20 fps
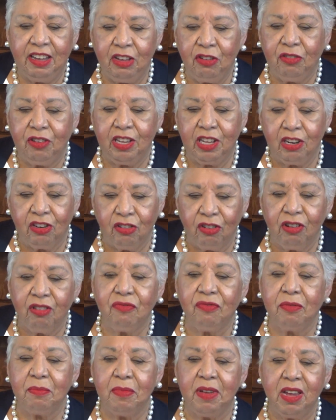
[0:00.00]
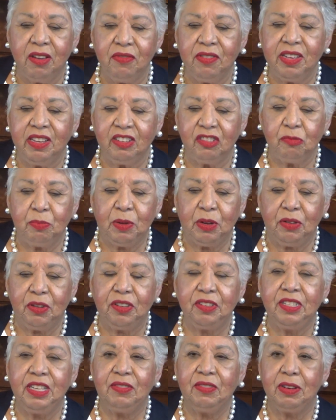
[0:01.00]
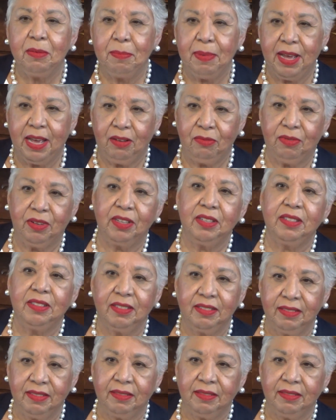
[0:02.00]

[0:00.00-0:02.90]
you can learn from every experience, even a bad one.